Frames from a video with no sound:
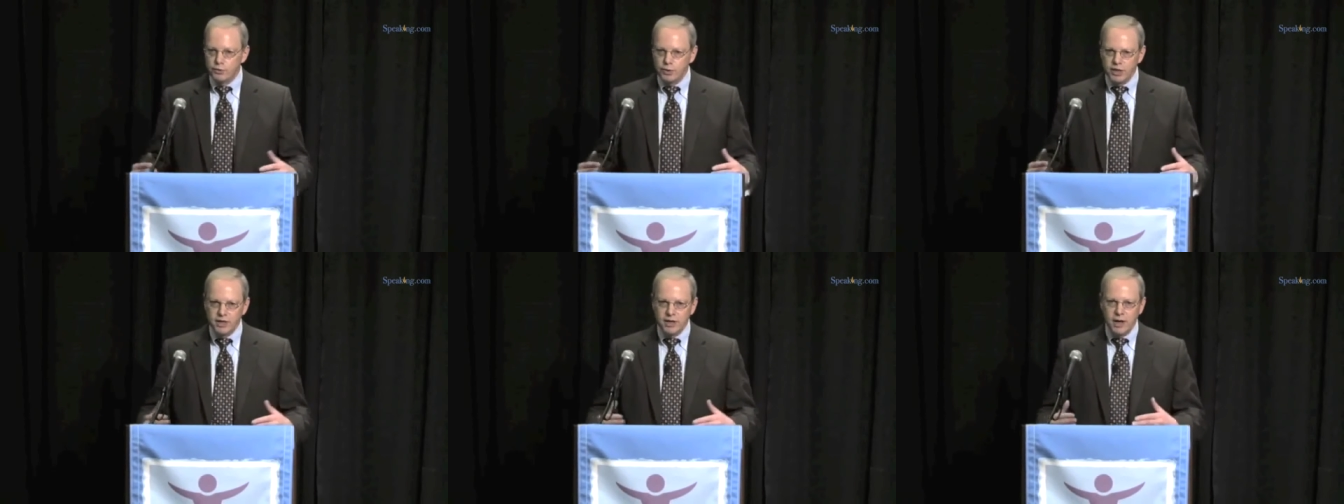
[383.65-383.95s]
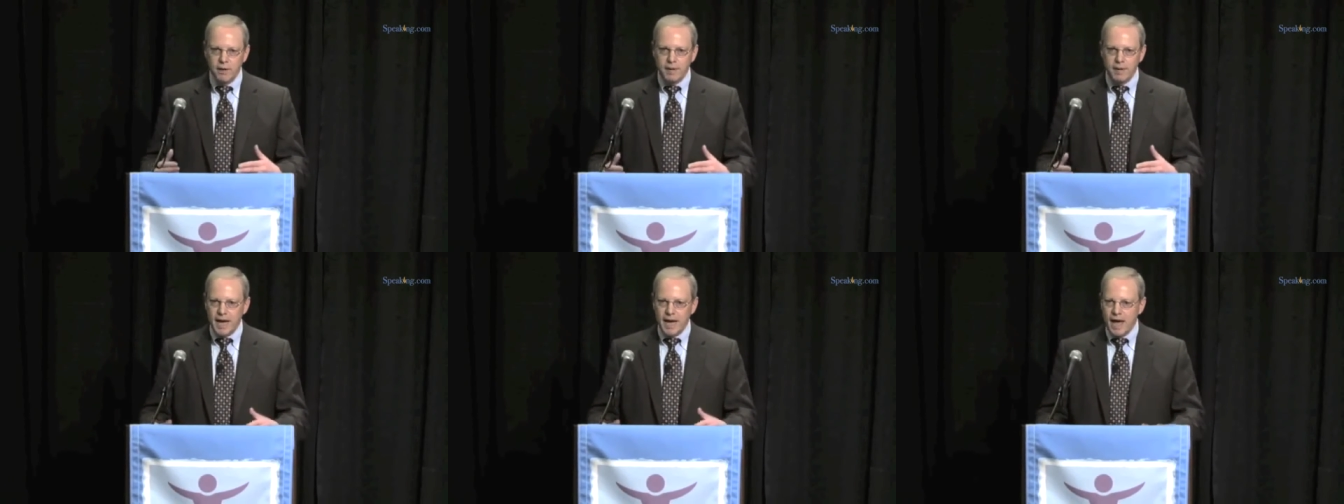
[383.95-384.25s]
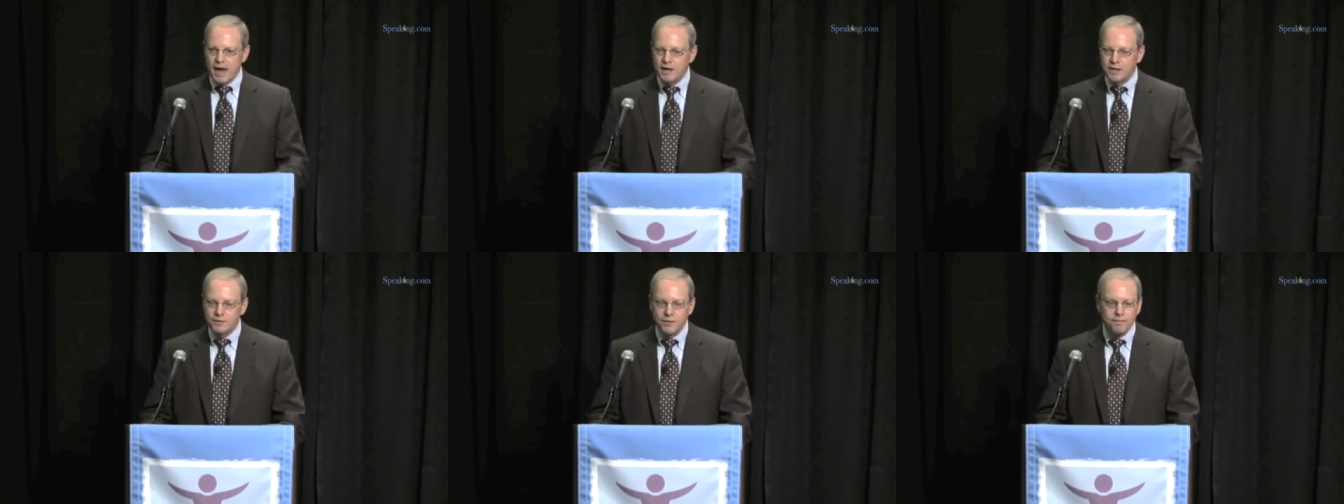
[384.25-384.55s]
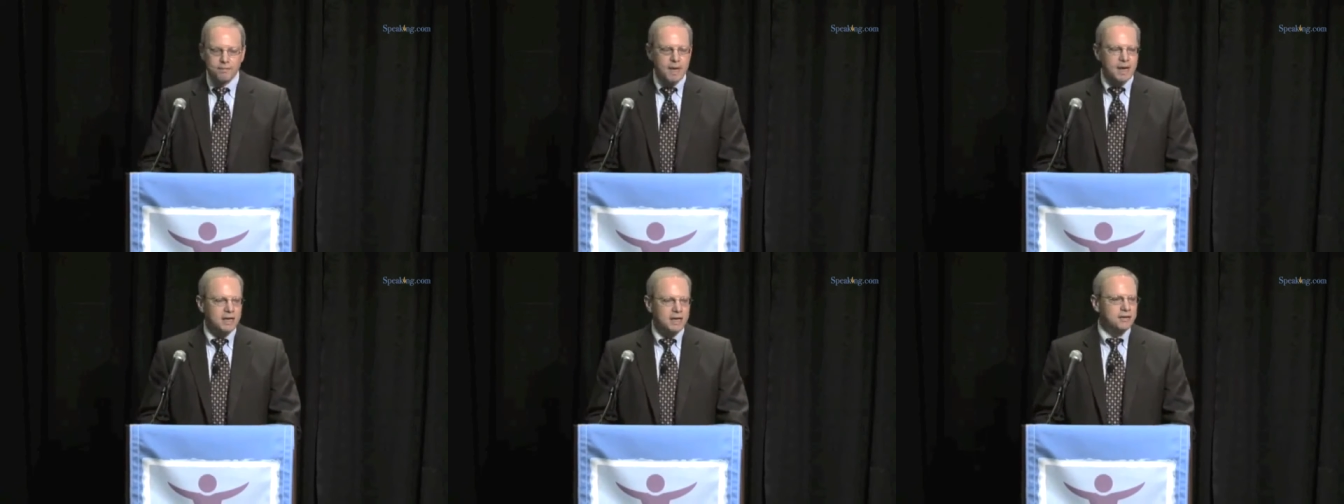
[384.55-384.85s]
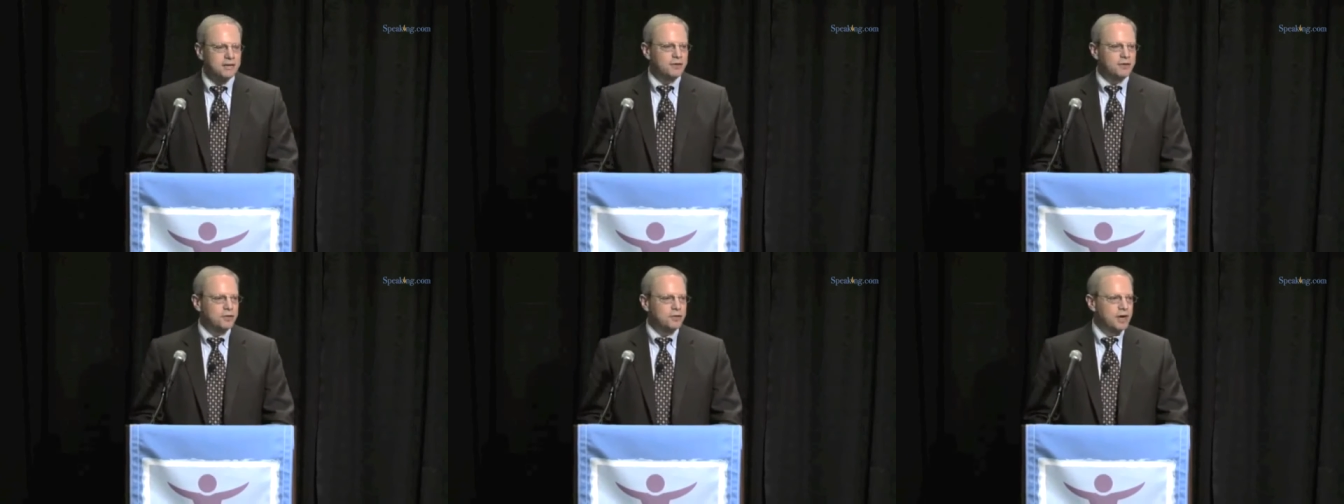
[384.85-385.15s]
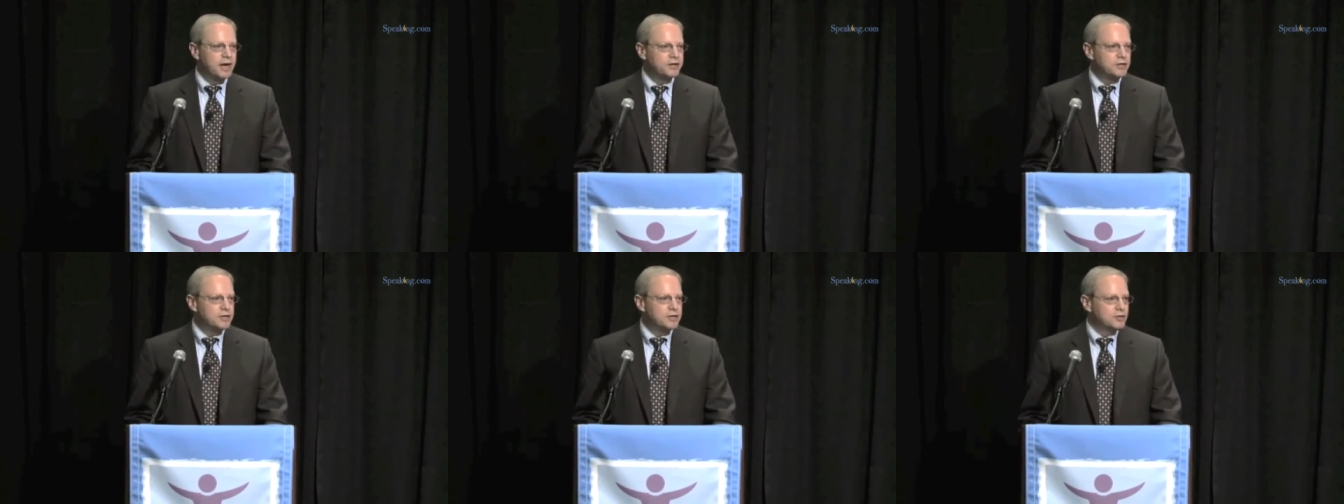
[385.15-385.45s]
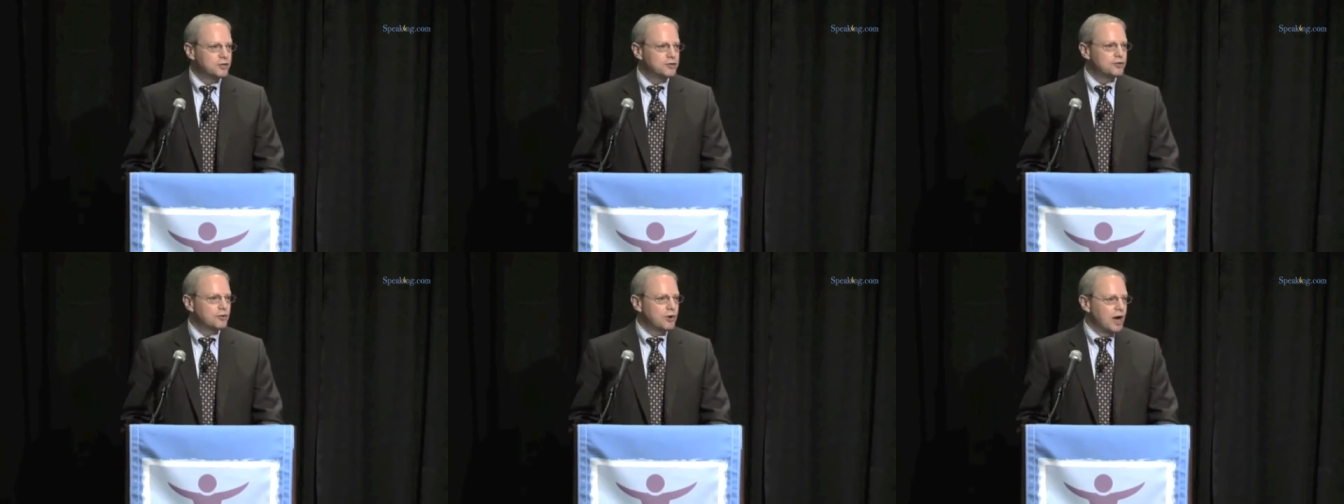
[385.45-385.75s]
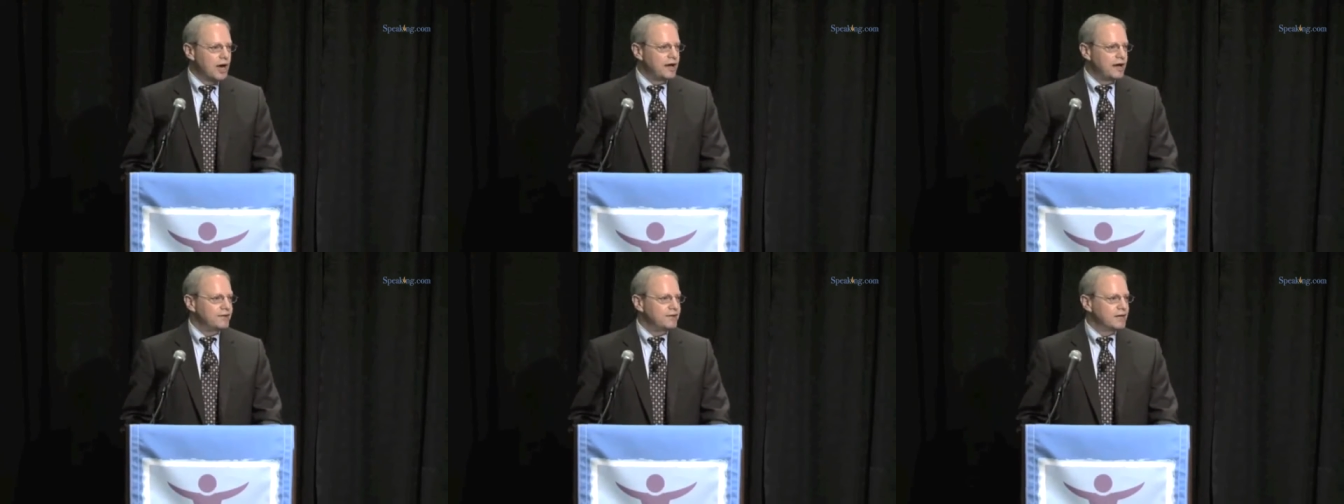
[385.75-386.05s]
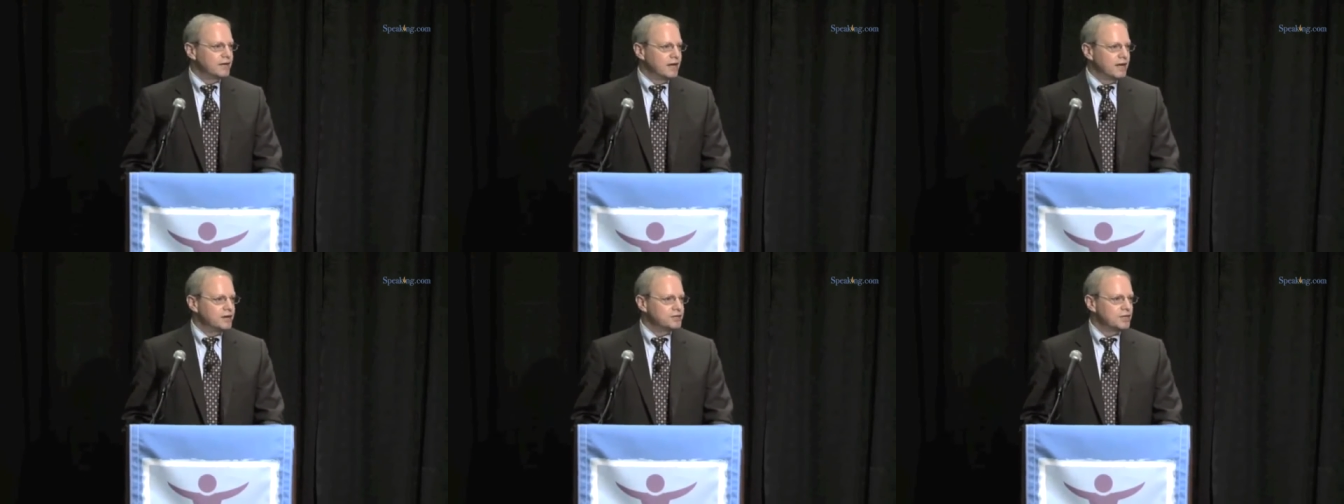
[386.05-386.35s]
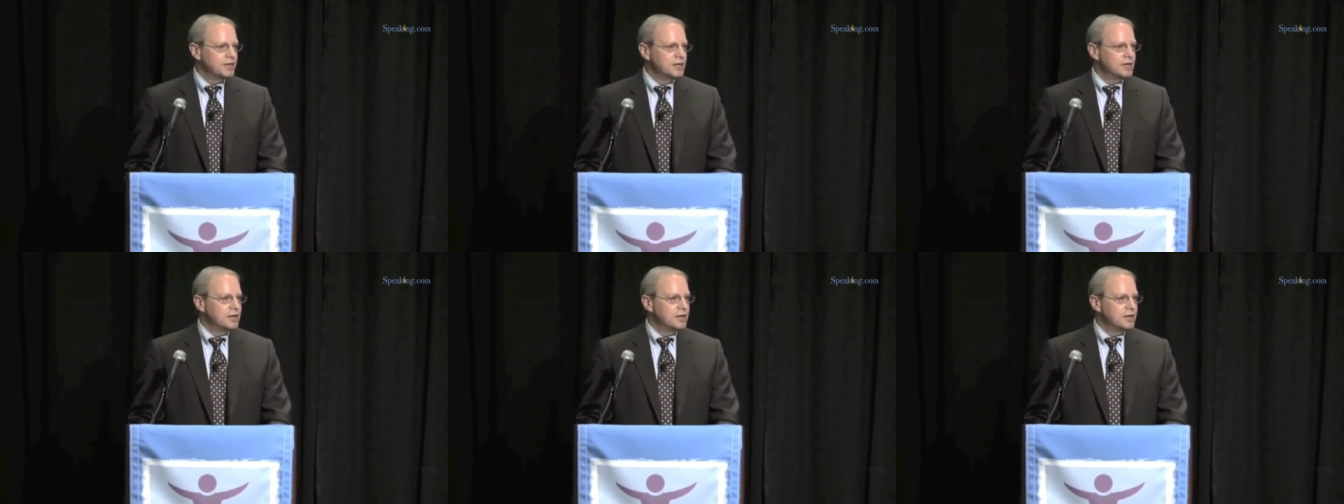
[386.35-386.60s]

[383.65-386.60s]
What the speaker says: really coming at us from many different directions are driving us